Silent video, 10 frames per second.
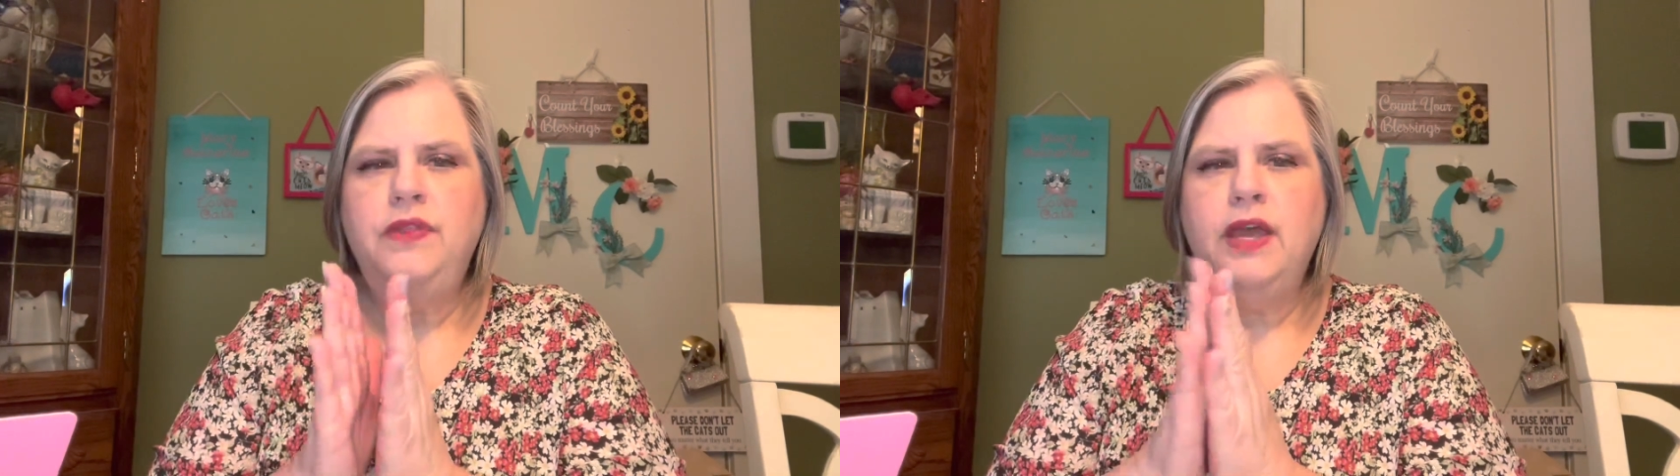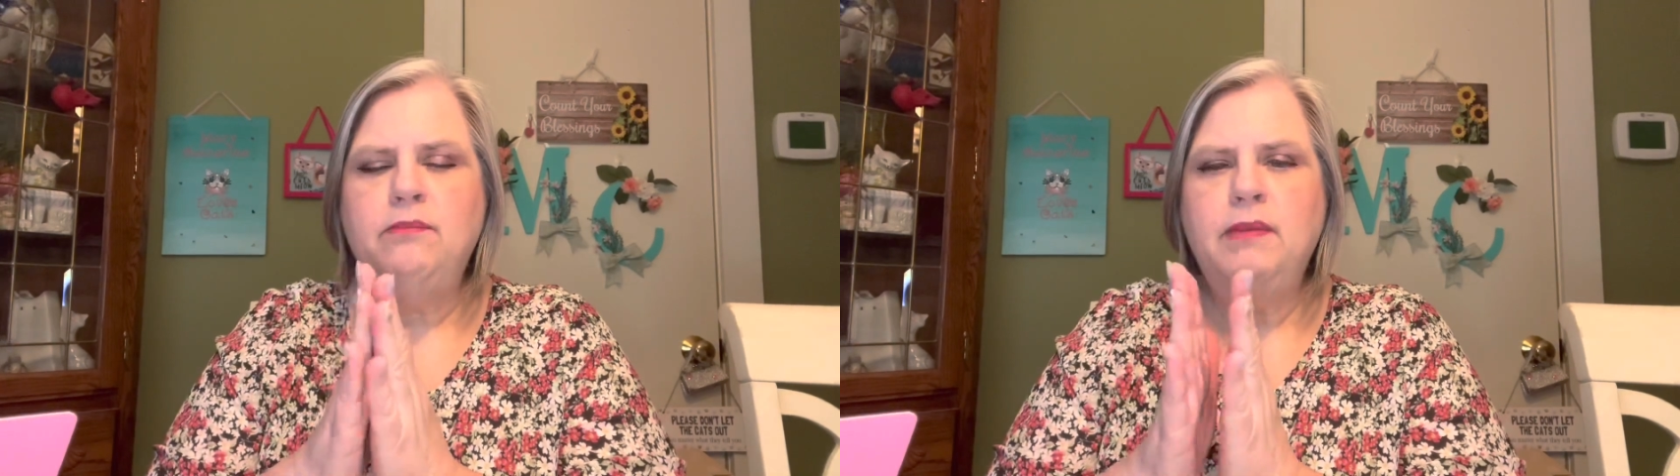
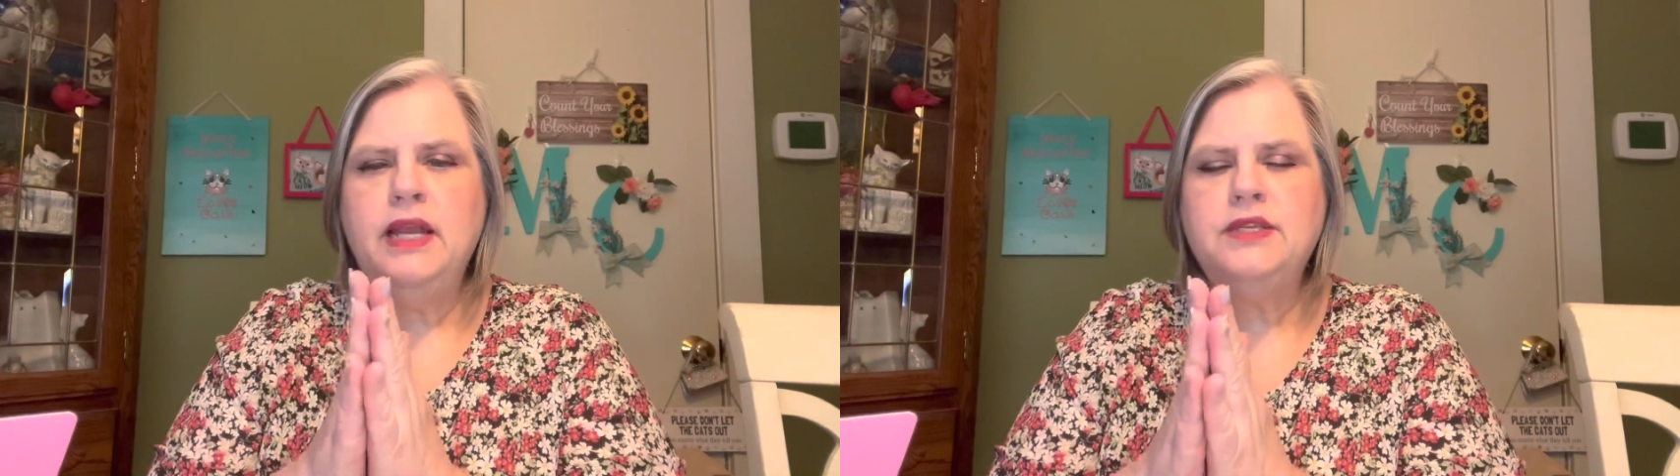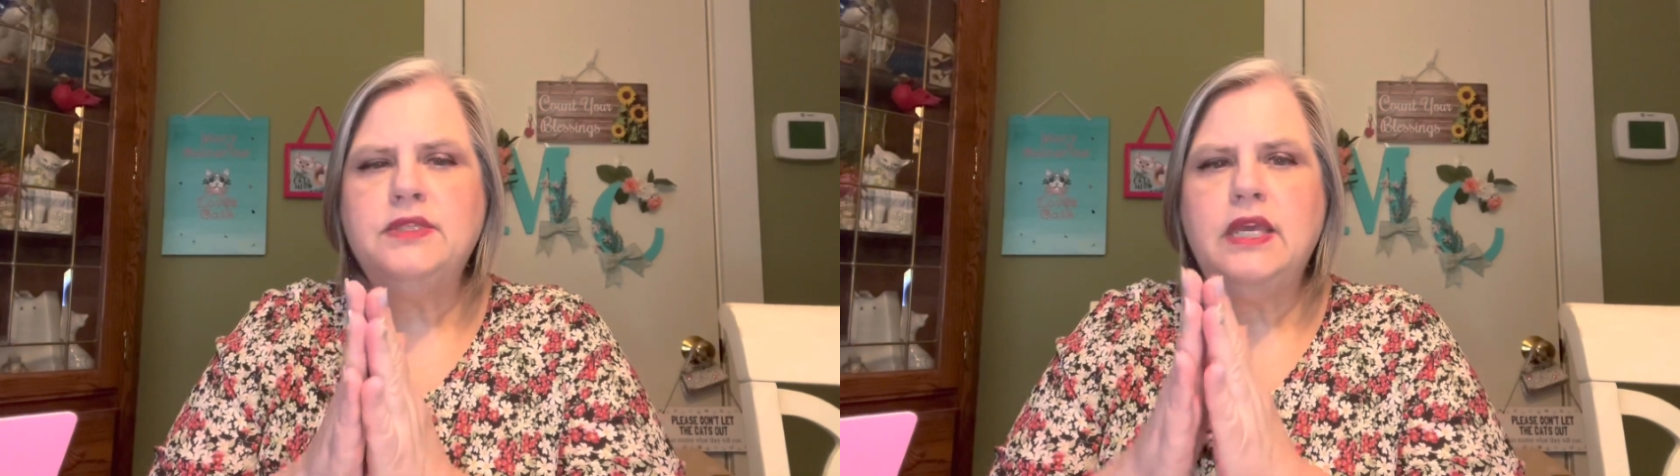that
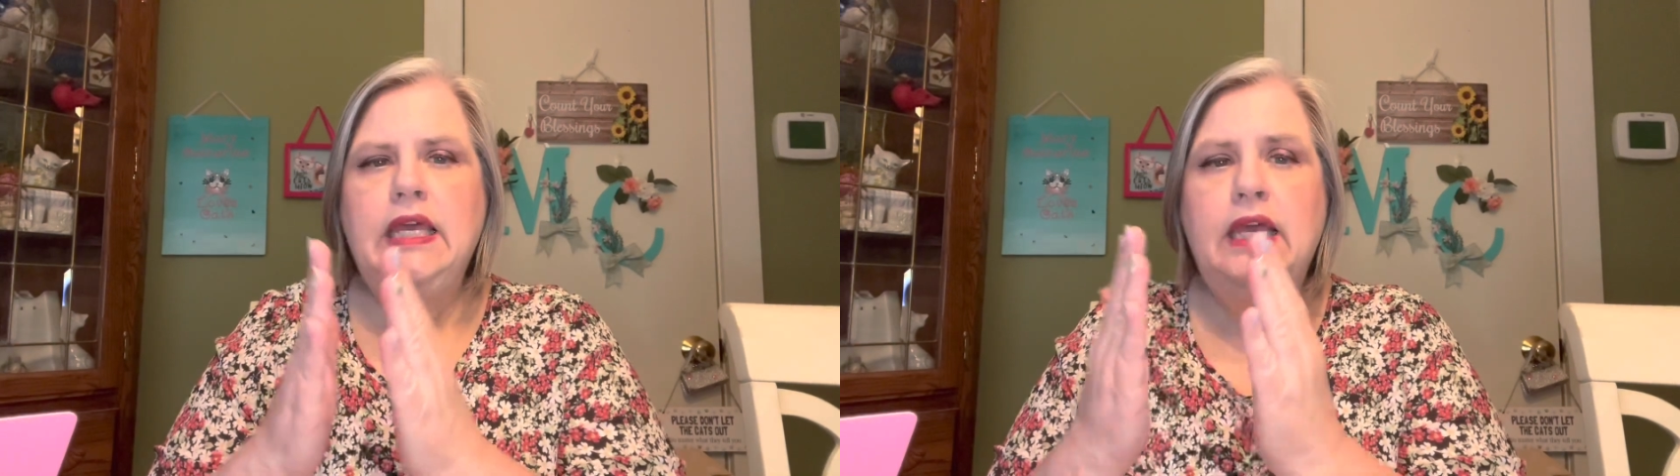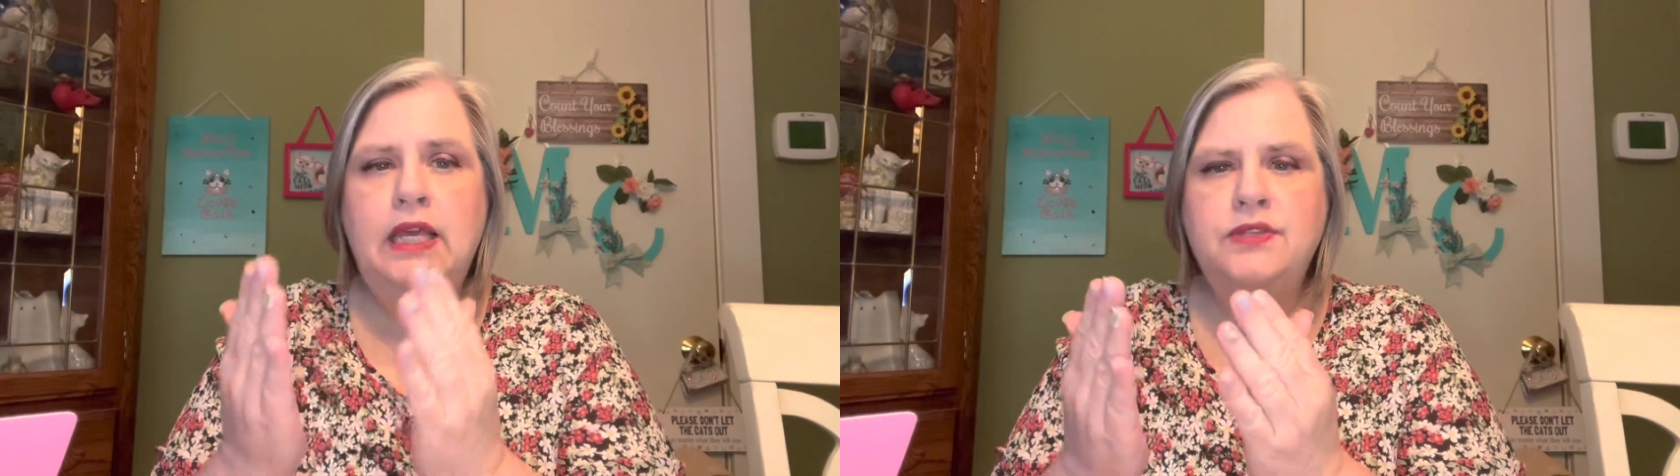mask
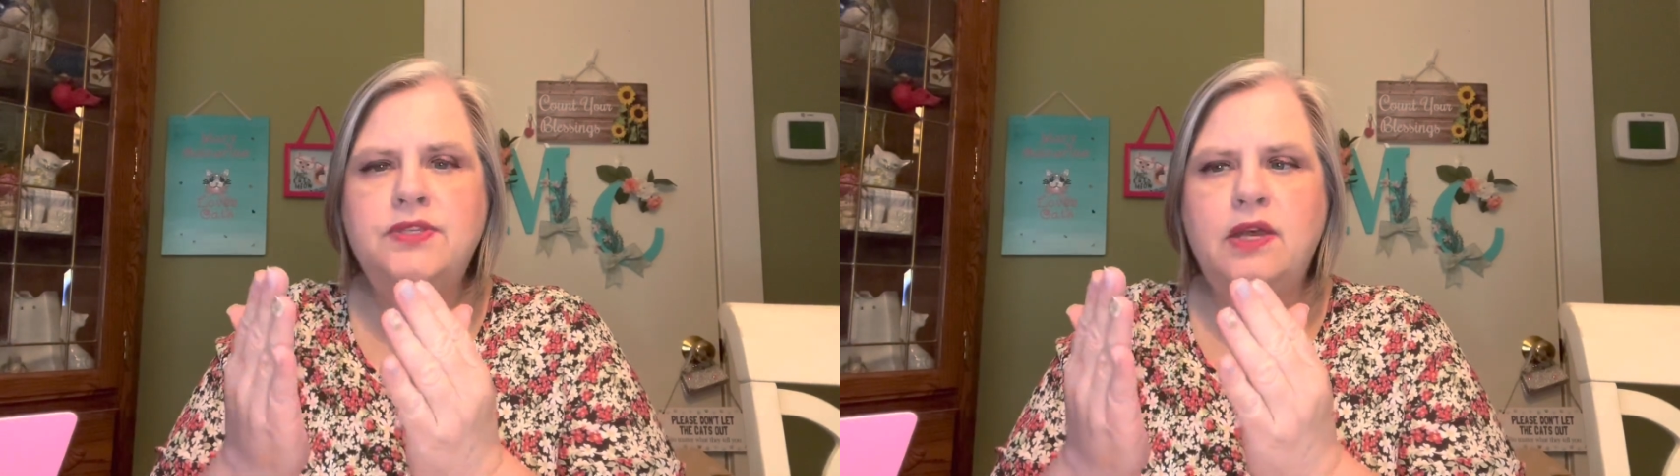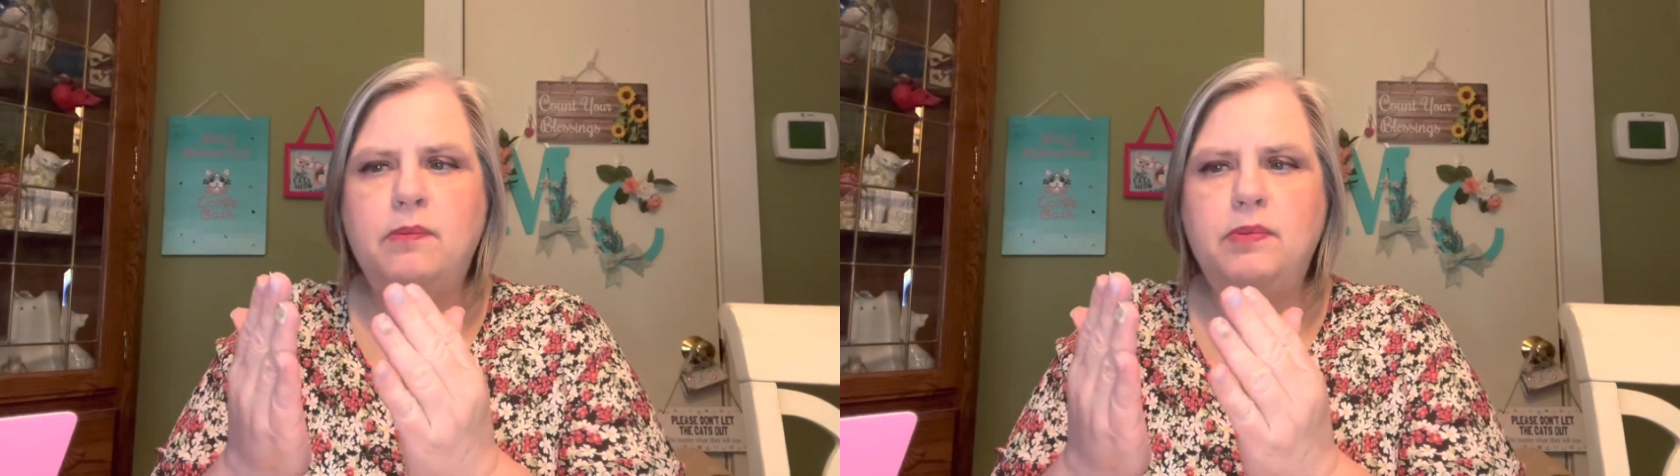
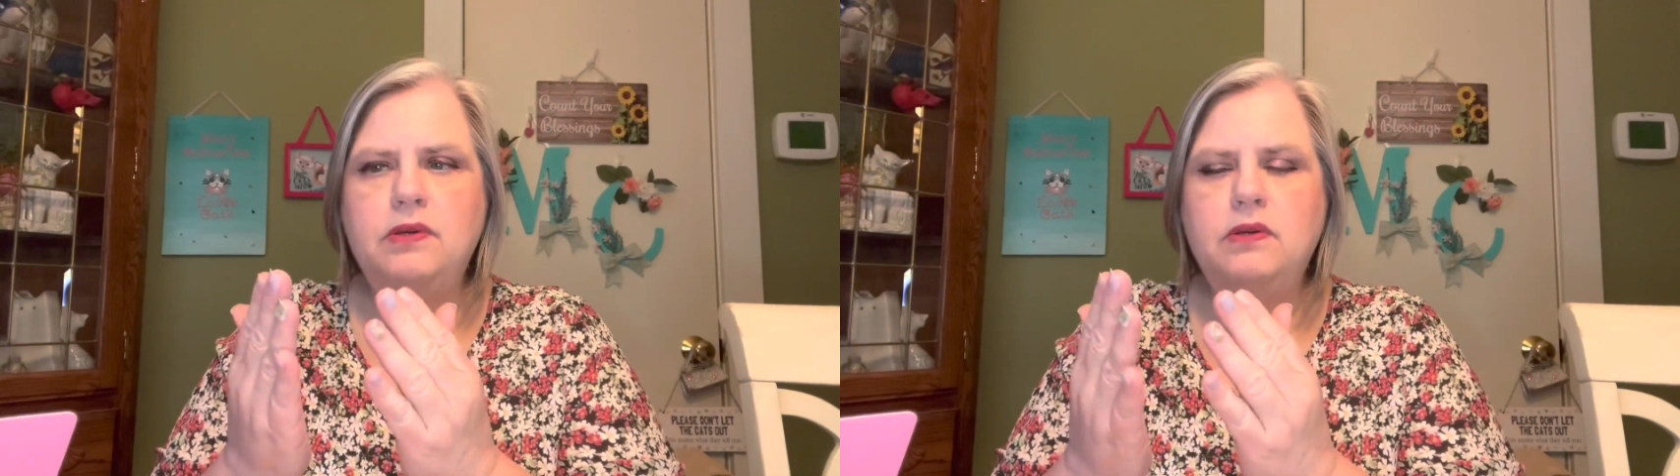heats up.